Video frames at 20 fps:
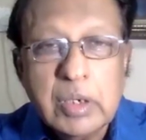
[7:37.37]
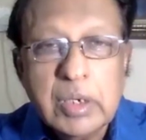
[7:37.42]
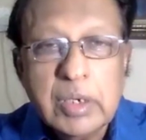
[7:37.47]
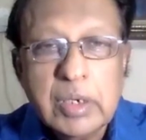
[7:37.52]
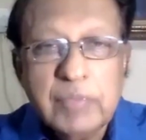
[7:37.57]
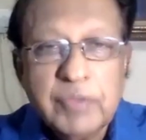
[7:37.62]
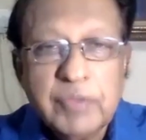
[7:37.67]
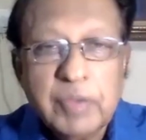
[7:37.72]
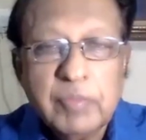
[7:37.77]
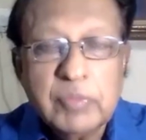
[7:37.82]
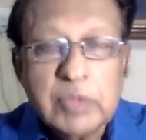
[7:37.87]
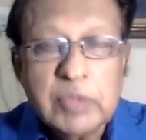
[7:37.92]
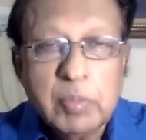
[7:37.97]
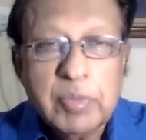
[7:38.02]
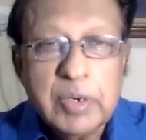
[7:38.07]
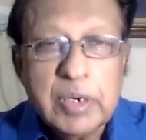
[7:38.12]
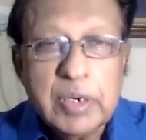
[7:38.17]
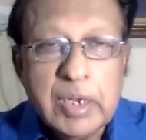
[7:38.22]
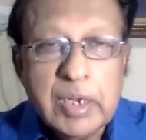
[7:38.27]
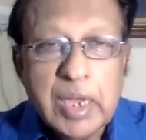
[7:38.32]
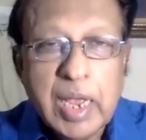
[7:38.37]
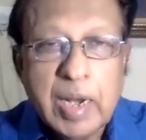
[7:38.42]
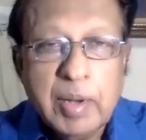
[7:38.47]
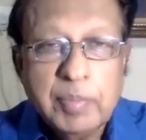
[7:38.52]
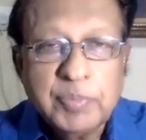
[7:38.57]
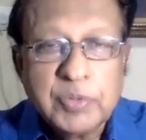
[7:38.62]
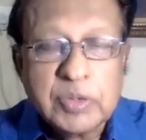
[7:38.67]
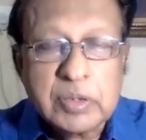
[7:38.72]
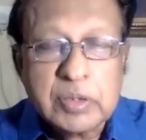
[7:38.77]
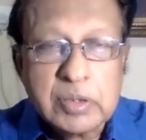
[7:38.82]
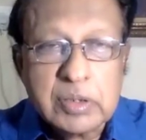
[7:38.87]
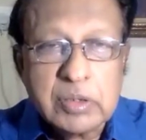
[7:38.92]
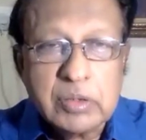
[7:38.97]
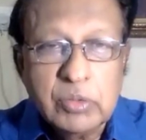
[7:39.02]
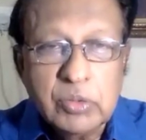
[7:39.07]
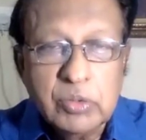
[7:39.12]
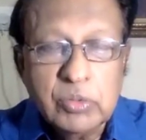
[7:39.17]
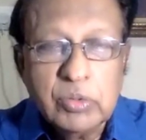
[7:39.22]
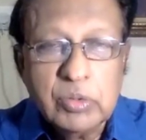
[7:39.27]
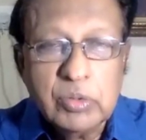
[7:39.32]
if um, somebody helps
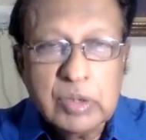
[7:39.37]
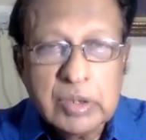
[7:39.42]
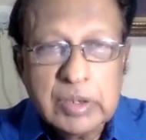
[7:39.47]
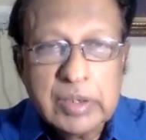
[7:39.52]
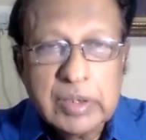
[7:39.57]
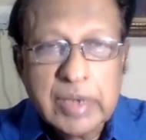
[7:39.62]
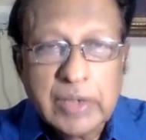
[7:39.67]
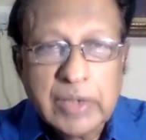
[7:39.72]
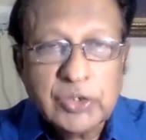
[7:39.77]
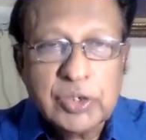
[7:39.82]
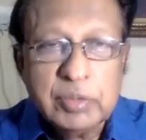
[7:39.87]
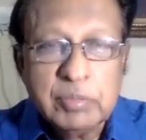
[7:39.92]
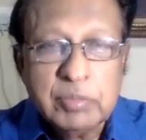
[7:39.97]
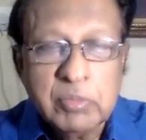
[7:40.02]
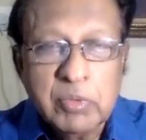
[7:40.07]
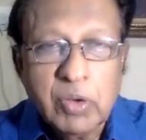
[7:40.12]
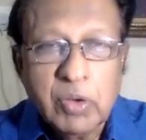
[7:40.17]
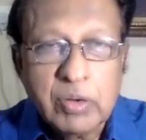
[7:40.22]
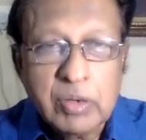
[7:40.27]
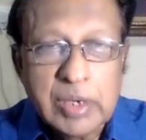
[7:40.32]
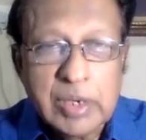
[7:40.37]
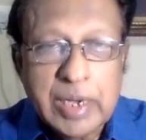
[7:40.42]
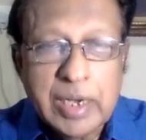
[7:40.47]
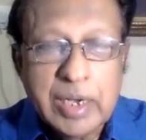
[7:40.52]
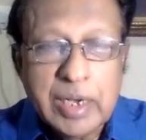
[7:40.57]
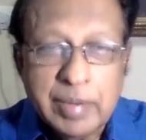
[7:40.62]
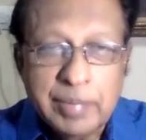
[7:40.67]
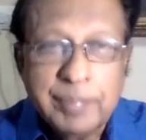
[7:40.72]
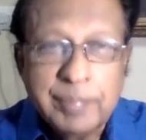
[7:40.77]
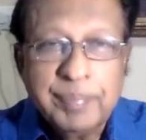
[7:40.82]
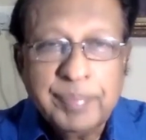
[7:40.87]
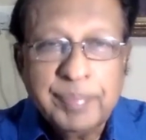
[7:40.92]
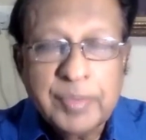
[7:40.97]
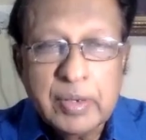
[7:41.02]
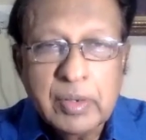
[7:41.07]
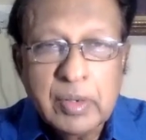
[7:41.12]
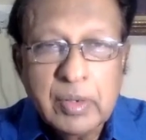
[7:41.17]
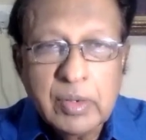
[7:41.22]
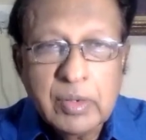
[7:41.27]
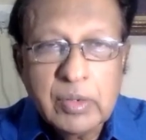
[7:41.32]
to catch him or kill him.
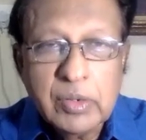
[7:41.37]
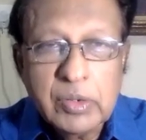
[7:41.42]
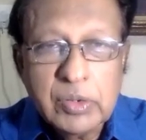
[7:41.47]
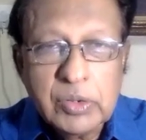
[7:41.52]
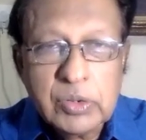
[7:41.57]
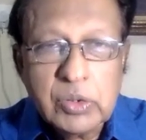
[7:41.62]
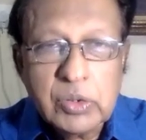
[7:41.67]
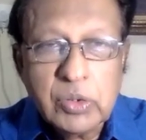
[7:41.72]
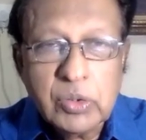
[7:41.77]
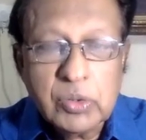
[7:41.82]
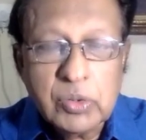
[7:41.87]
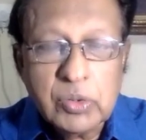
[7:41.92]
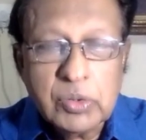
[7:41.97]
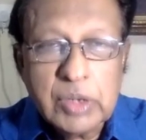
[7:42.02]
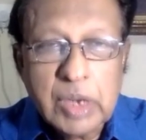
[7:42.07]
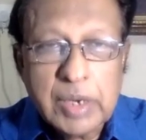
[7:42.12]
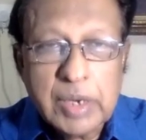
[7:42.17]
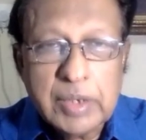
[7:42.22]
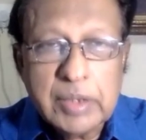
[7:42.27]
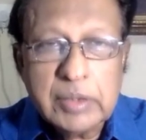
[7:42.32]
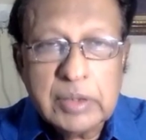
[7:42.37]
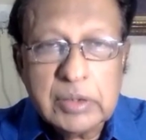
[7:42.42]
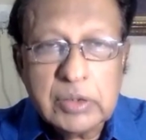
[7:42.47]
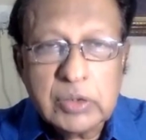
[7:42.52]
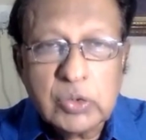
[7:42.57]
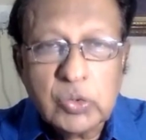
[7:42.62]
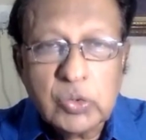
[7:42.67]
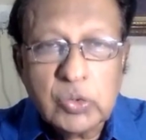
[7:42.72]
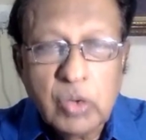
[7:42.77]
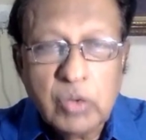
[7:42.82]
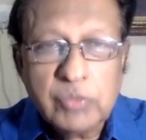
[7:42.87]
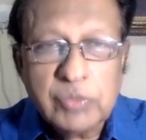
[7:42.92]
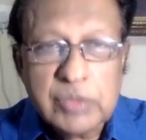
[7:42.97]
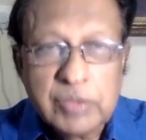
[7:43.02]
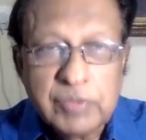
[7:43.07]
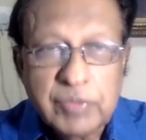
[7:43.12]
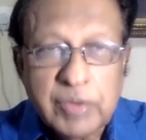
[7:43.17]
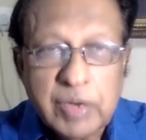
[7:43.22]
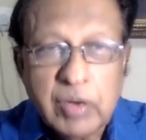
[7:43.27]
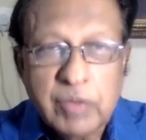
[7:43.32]
So, and this is true of
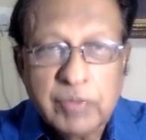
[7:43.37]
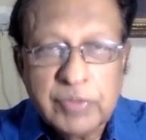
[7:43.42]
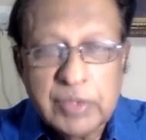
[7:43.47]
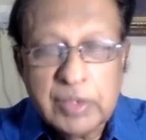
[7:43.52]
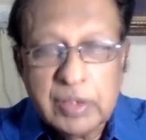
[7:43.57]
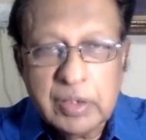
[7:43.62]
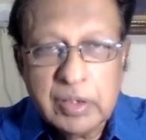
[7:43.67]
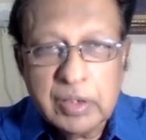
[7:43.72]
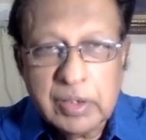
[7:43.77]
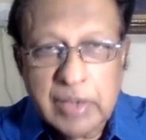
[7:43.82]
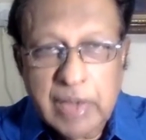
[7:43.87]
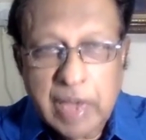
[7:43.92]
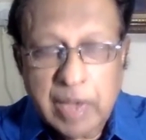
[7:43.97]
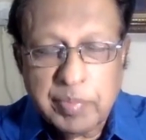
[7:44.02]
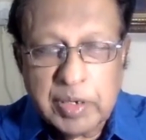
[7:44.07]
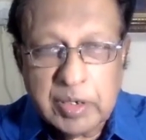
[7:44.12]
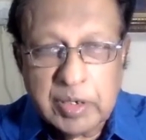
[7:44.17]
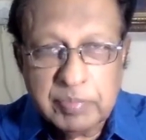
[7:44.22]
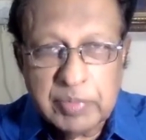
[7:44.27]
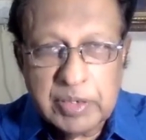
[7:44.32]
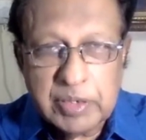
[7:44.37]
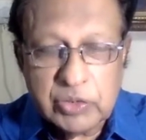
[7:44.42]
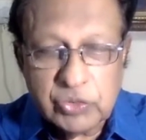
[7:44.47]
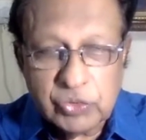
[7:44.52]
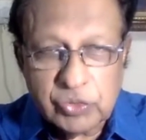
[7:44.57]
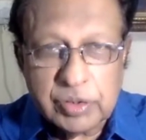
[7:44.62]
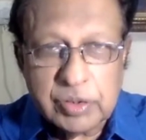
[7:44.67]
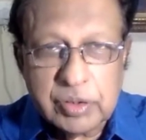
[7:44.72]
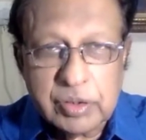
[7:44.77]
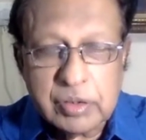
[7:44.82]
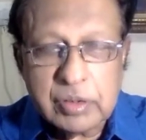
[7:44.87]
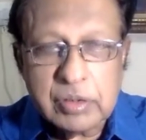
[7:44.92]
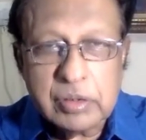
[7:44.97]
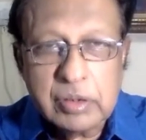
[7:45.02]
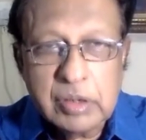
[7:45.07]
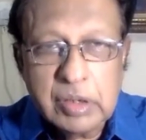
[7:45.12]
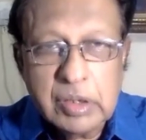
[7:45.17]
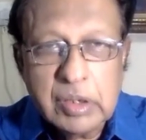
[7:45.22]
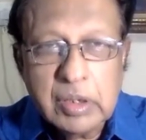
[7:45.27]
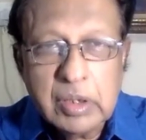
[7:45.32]
several of the cabinet
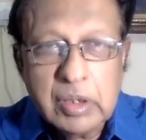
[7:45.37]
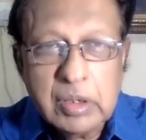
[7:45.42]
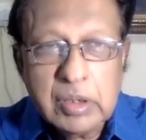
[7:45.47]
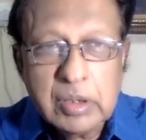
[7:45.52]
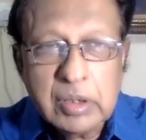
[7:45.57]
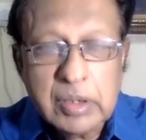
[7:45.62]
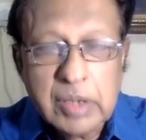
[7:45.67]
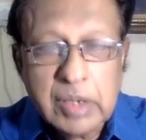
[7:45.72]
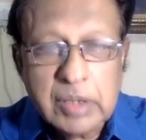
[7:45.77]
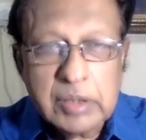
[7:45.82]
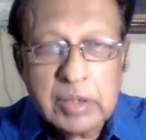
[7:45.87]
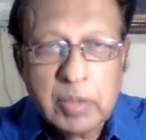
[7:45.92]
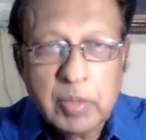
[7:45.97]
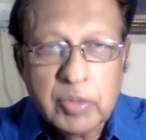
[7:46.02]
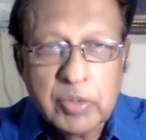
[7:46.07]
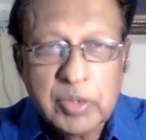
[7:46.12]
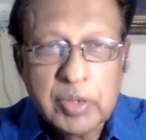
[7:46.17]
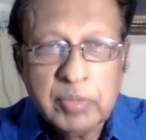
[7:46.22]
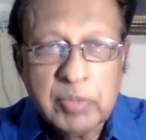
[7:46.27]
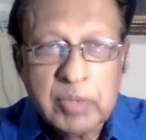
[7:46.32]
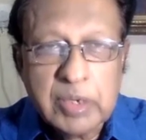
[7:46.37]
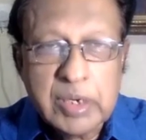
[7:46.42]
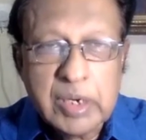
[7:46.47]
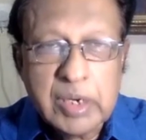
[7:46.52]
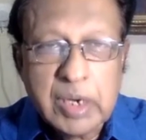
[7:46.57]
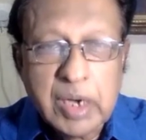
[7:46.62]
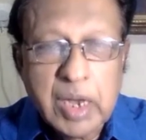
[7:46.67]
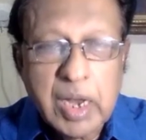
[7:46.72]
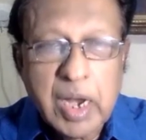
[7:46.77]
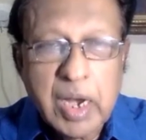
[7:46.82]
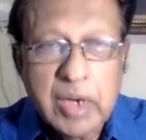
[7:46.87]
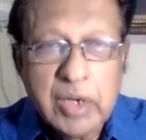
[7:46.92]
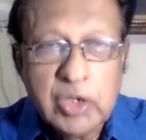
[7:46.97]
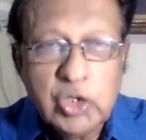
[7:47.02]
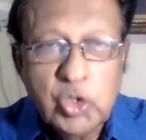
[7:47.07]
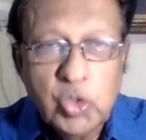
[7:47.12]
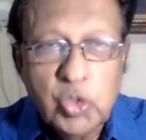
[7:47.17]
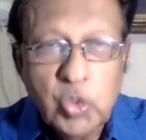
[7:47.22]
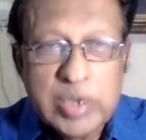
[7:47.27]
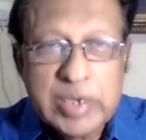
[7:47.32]
ministers. some of them are declared
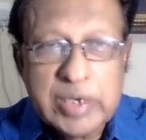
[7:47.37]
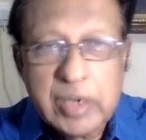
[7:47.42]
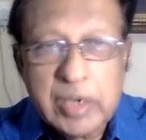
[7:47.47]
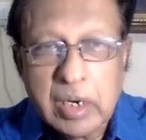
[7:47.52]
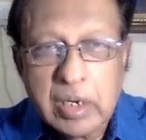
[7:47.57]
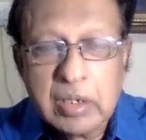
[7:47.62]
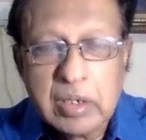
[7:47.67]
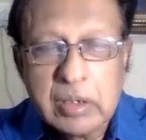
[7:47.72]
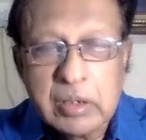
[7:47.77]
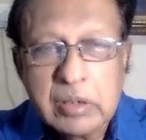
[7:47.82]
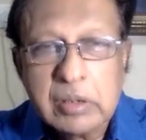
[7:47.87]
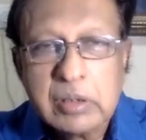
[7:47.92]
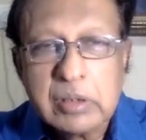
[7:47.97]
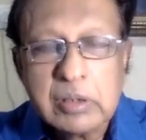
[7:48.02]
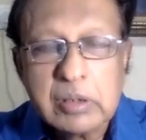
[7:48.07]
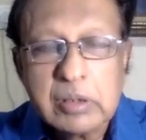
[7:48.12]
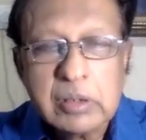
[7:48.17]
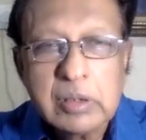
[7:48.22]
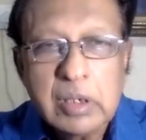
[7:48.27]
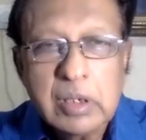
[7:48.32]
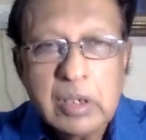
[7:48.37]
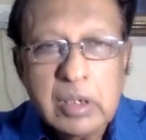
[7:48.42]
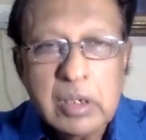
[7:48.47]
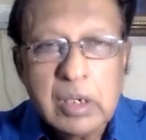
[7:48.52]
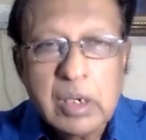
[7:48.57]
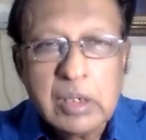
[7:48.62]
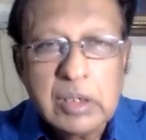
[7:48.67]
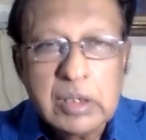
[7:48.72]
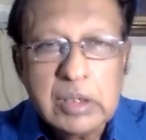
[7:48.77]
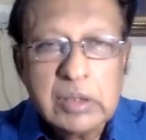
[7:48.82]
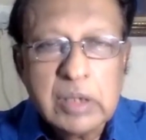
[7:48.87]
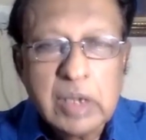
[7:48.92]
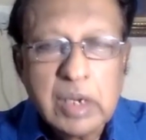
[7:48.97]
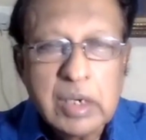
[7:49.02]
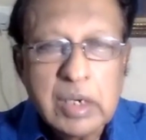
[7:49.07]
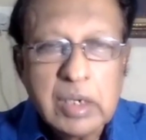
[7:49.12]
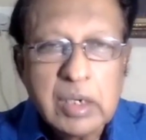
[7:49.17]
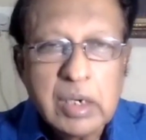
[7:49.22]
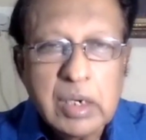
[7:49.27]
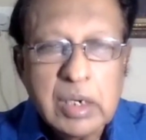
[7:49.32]
UN terrorists, others are
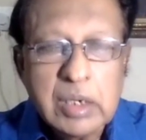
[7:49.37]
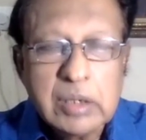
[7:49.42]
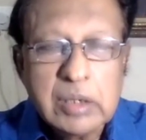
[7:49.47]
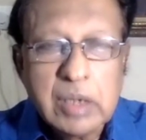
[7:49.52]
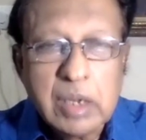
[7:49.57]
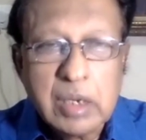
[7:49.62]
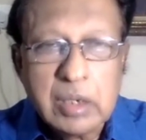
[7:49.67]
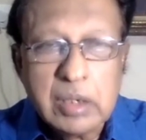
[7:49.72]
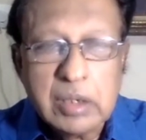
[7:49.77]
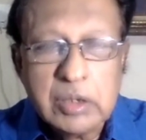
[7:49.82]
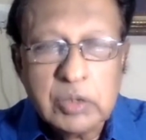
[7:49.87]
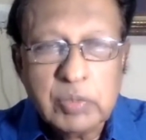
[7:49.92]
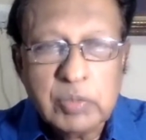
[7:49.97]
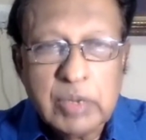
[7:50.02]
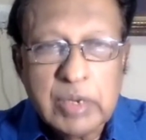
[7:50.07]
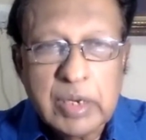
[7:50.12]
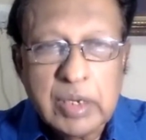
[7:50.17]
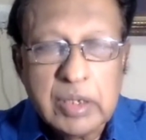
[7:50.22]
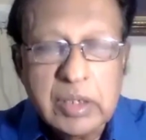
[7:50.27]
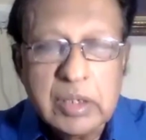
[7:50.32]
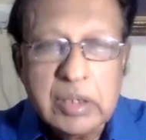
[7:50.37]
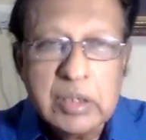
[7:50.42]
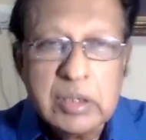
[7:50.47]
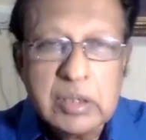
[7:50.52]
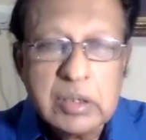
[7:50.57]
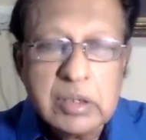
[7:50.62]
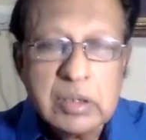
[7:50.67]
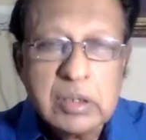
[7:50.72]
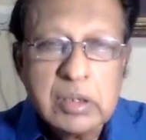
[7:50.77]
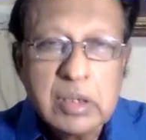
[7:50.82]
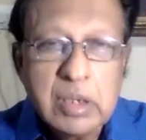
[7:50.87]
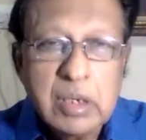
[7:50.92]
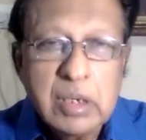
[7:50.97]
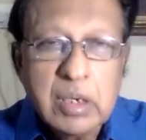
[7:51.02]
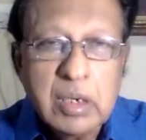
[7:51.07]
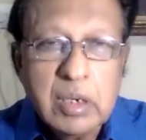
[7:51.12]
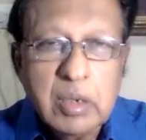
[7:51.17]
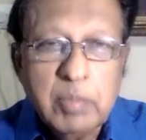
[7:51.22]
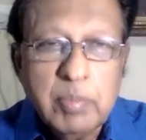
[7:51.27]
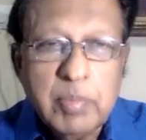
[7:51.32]
declared terrorists by others
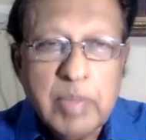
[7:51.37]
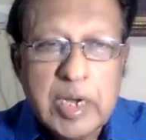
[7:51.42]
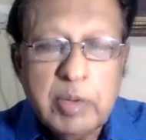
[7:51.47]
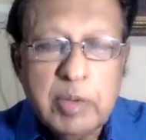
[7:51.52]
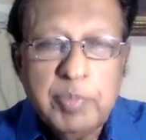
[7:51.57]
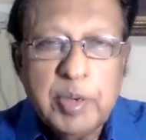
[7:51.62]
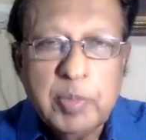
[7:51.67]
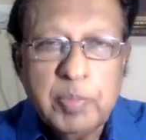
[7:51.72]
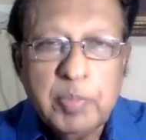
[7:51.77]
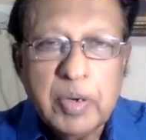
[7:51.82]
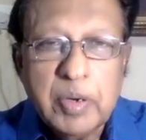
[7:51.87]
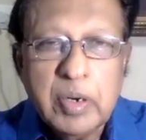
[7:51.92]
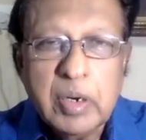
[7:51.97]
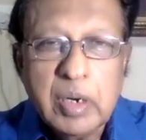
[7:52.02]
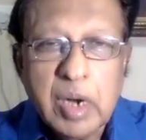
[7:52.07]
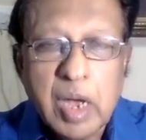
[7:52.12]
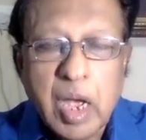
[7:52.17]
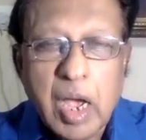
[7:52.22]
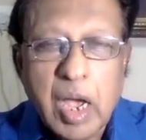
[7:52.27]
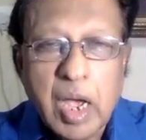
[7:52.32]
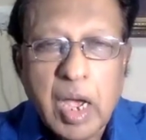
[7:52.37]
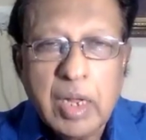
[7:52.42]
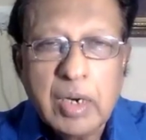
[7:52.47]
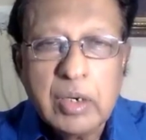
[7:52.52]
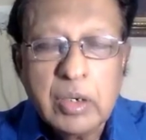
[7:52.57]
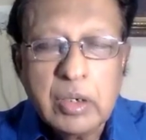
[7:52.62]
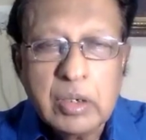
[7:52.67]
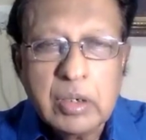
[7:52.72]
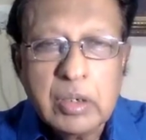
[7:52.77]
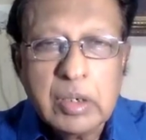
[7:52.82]
many people are